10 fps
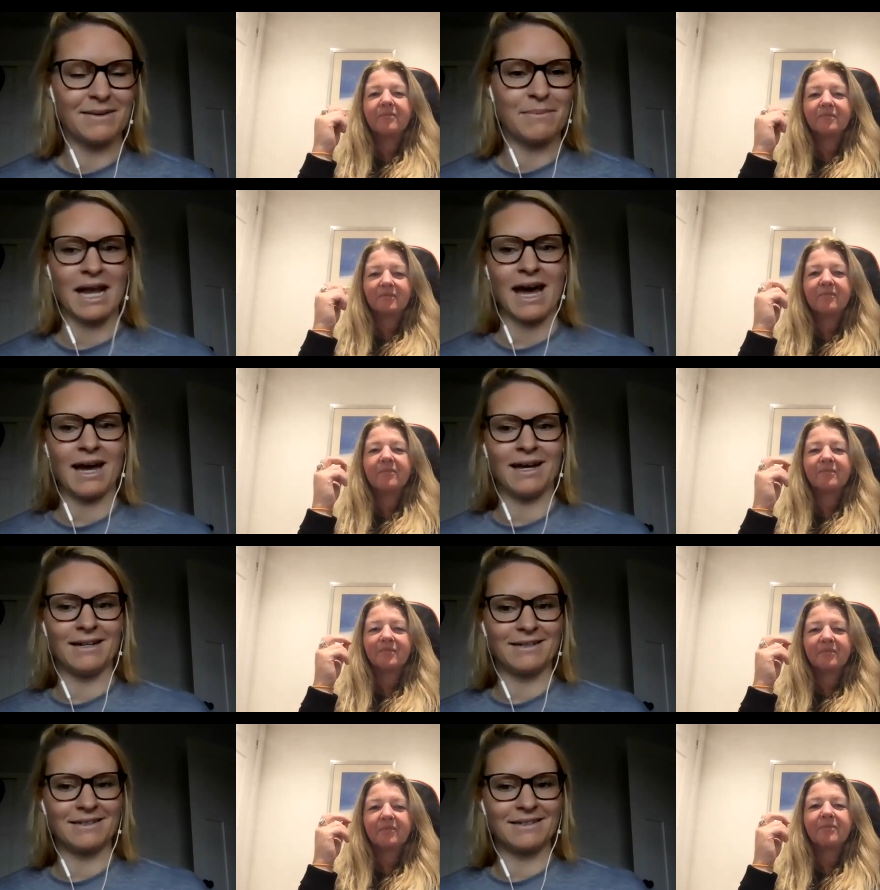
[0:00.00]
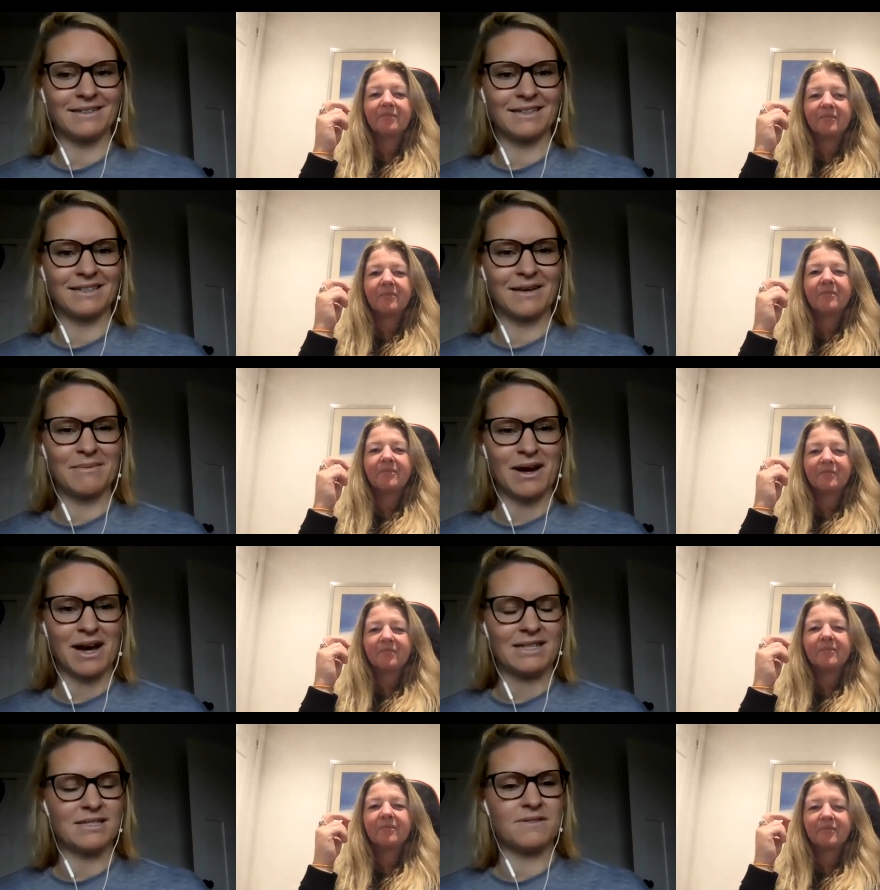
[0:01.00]
Speaker 1: but i am
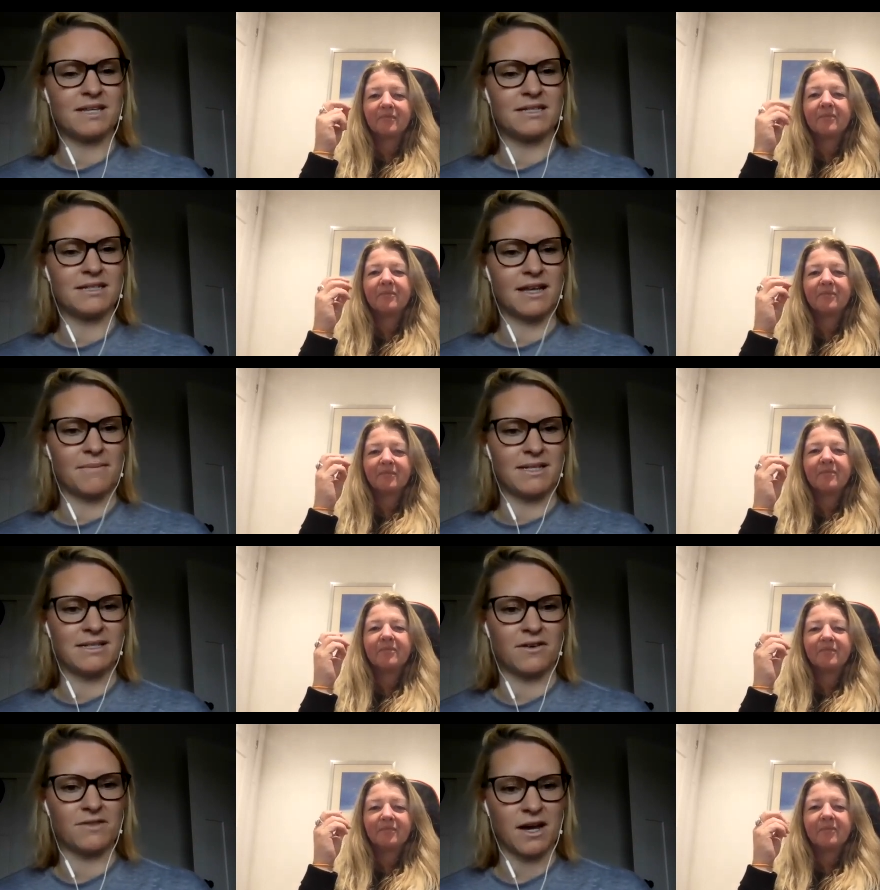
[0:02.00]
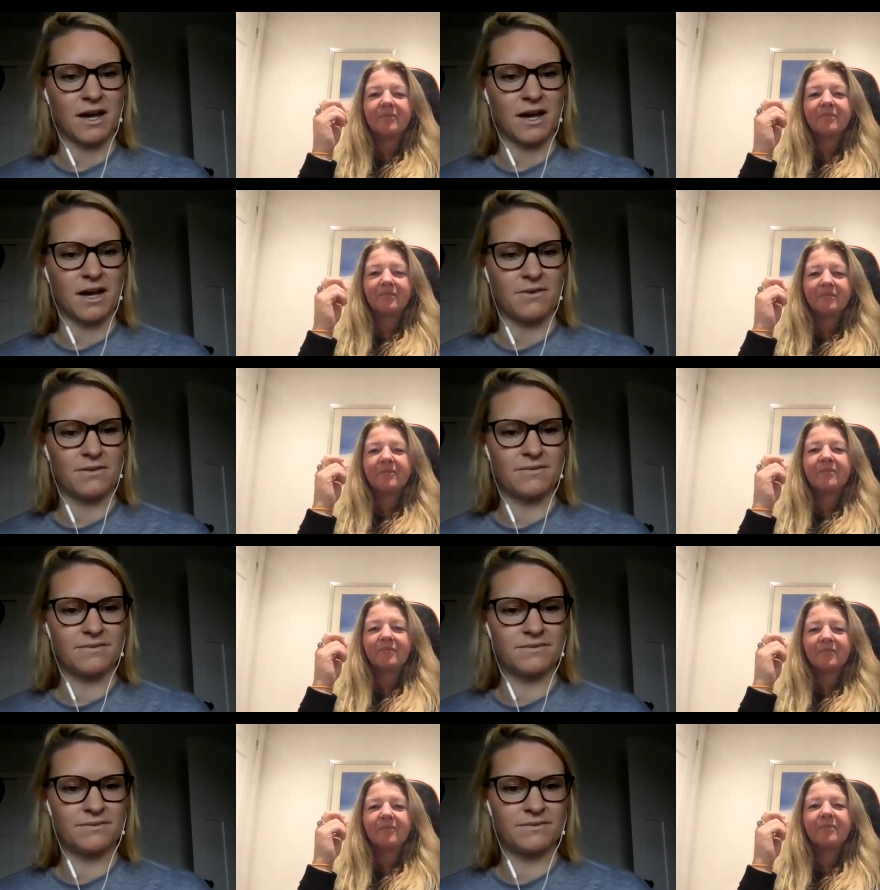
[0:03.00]
not as upset to let myself down
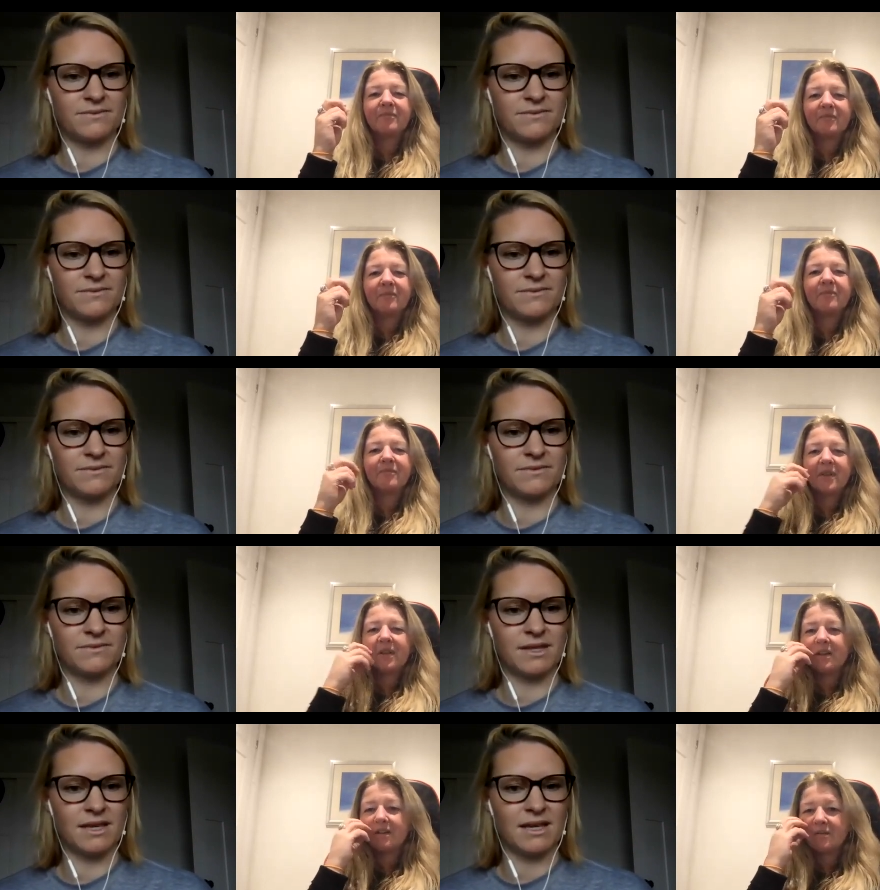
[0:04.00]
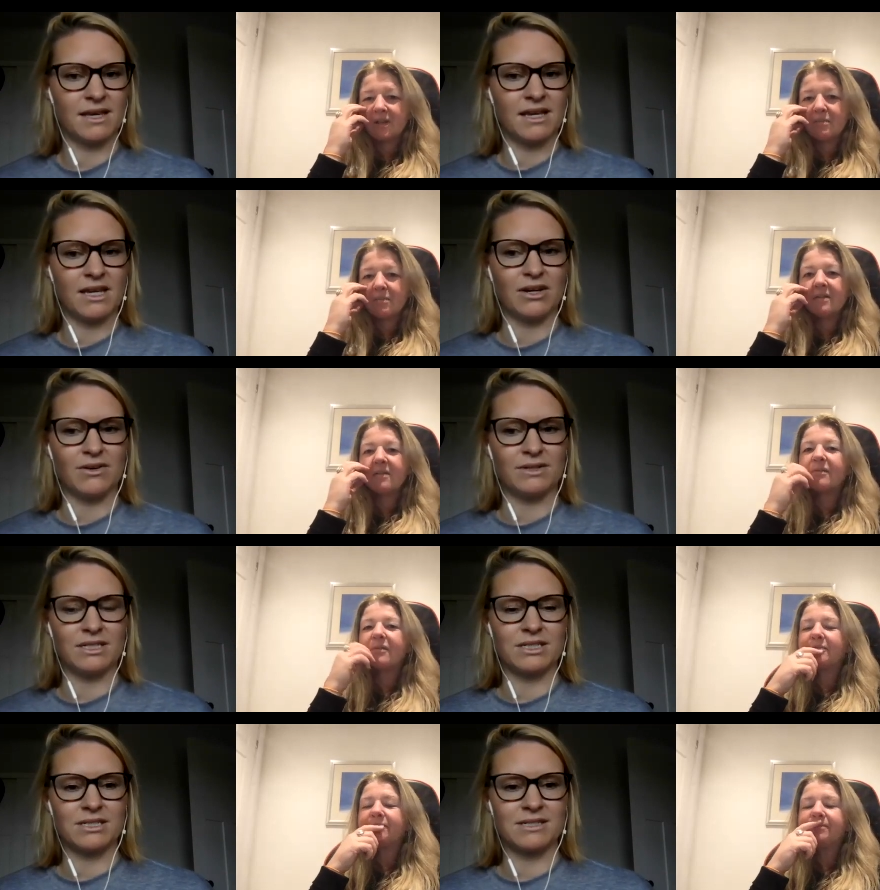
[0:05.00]
mm-hmm.
Speaker 2: yeah you know
Speaker 1: and
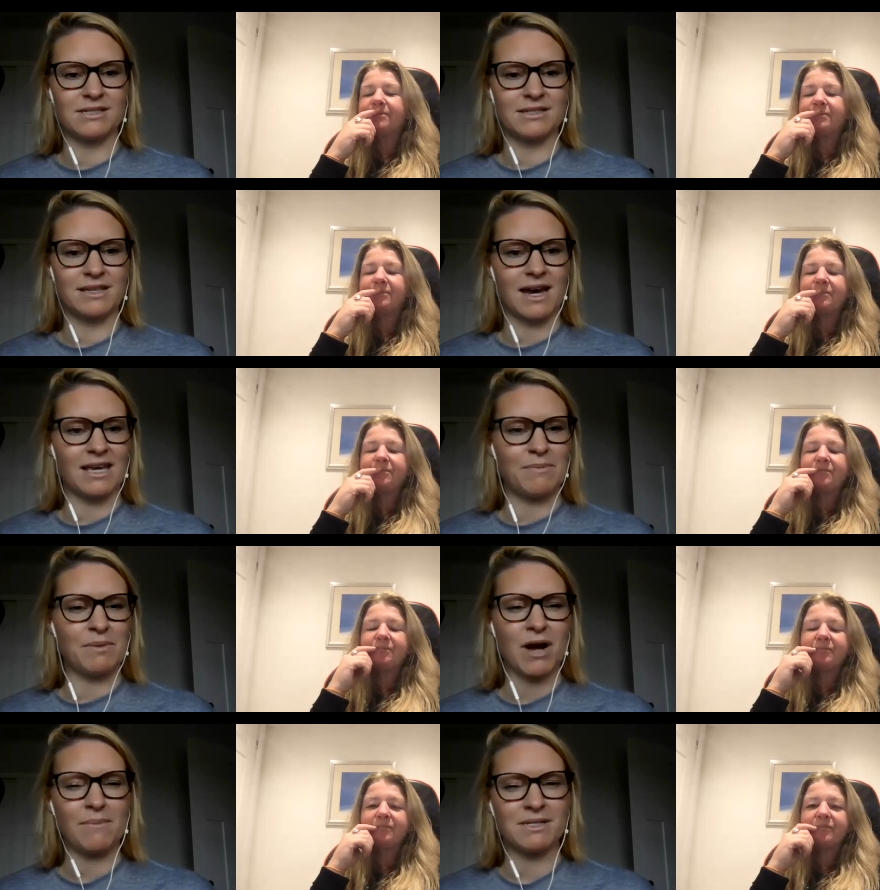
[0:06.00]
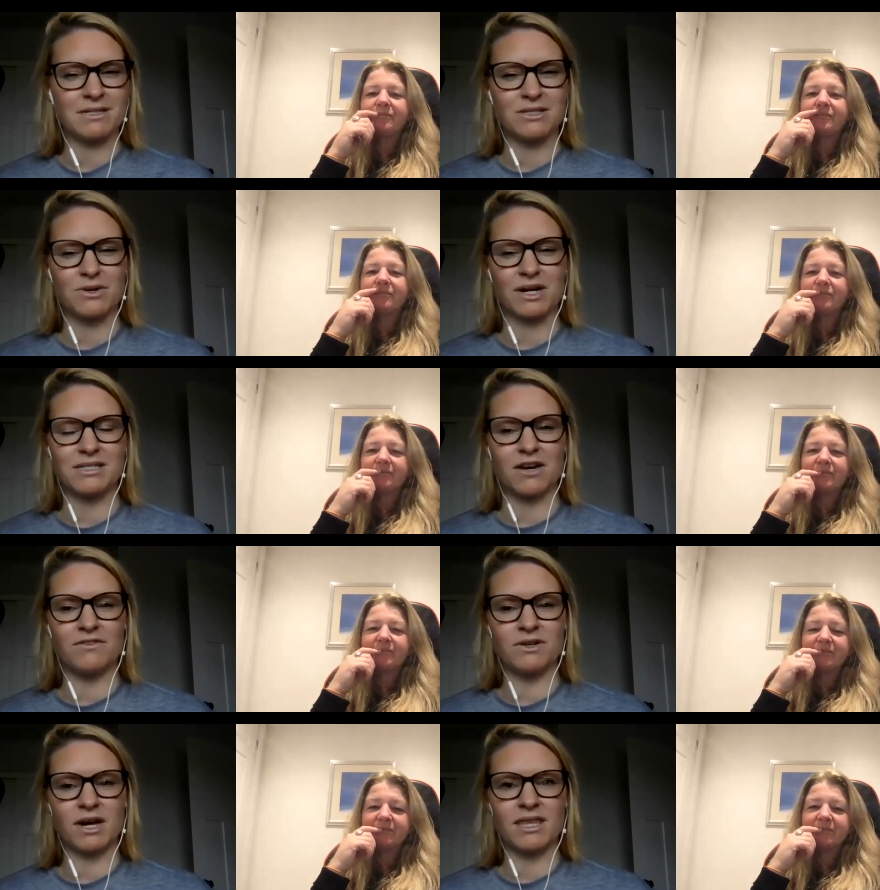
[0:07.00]
just yeah keeping promises to
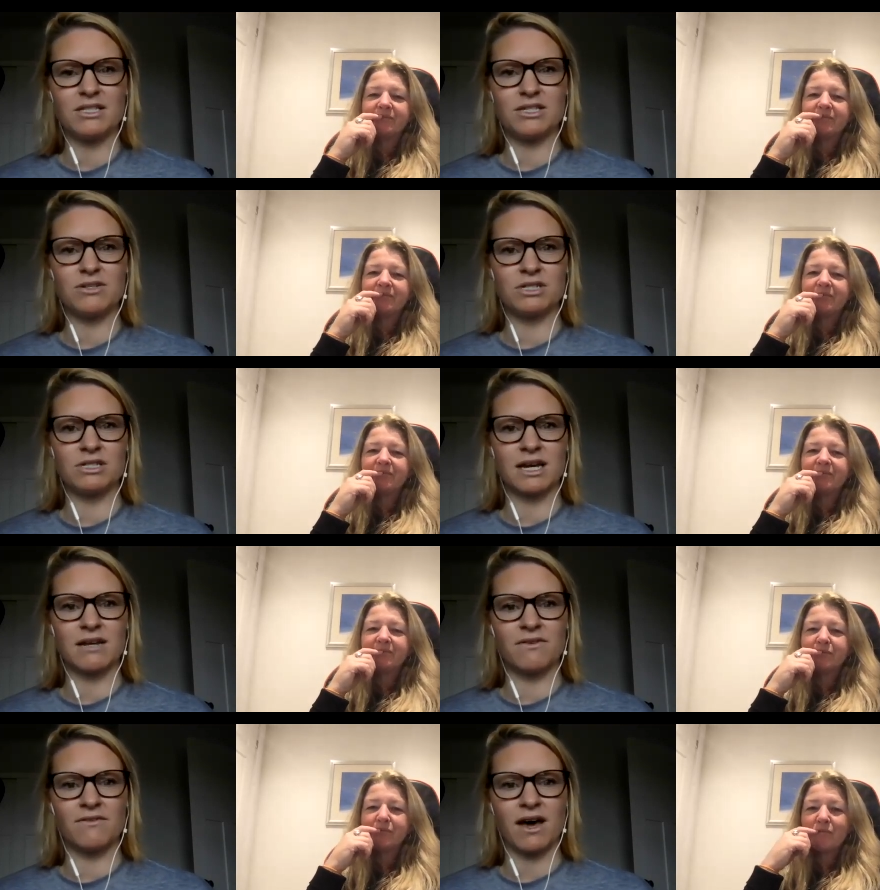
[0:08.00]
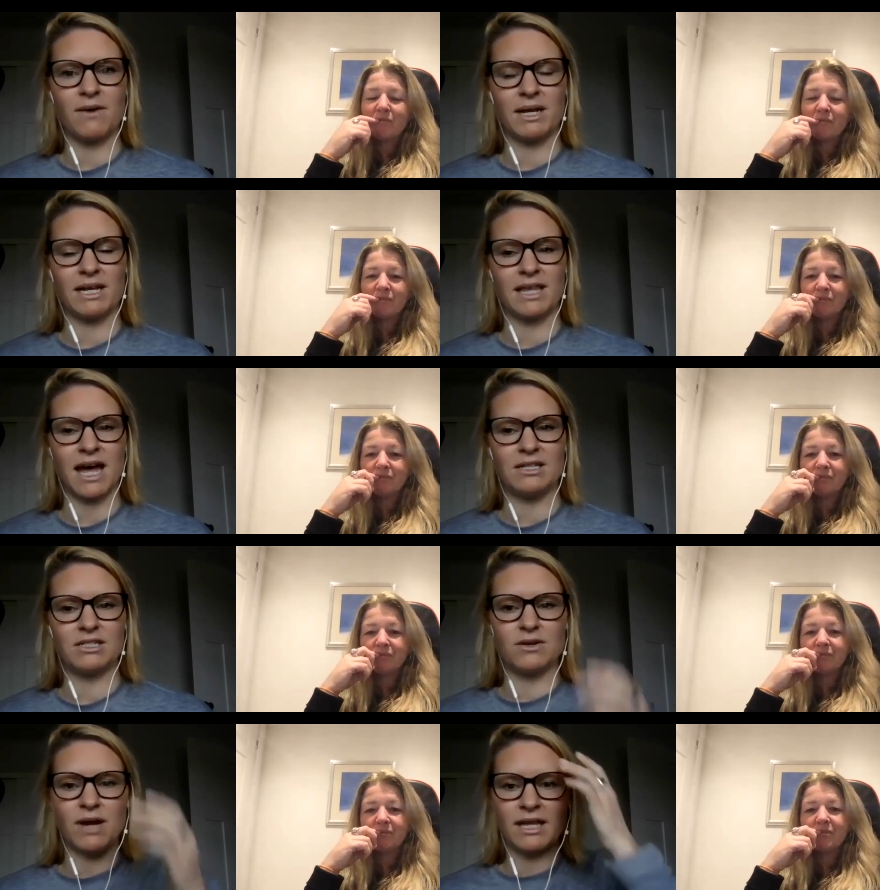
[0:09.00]
ourselves so i think too just kind of evaluating that
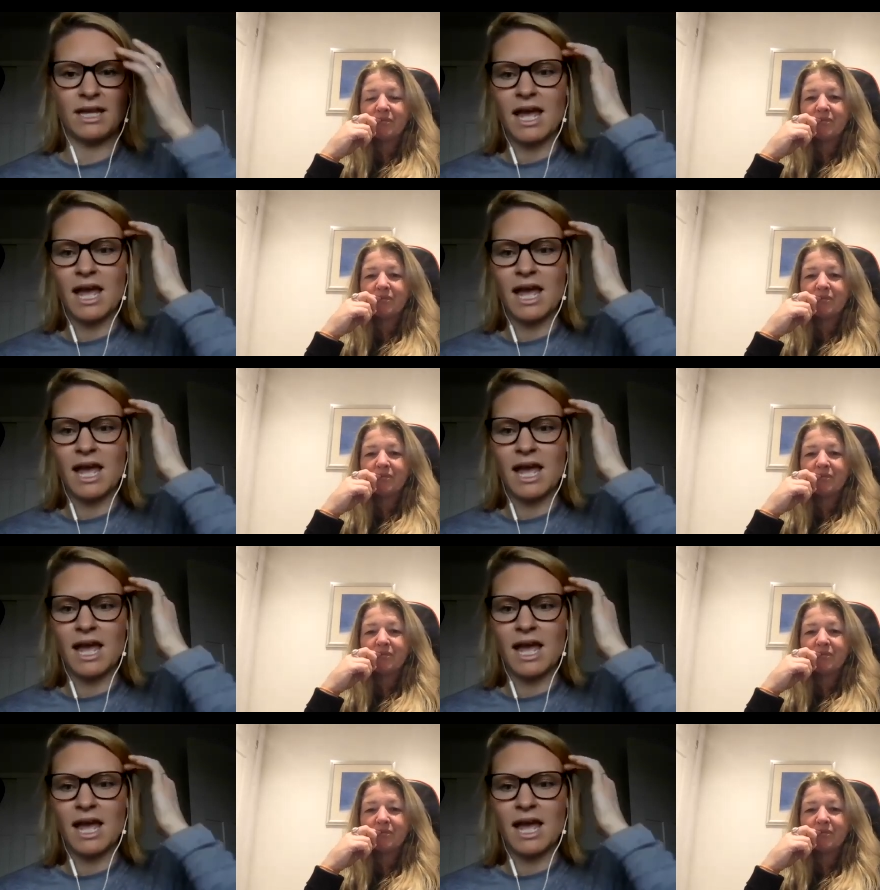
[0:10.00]
too and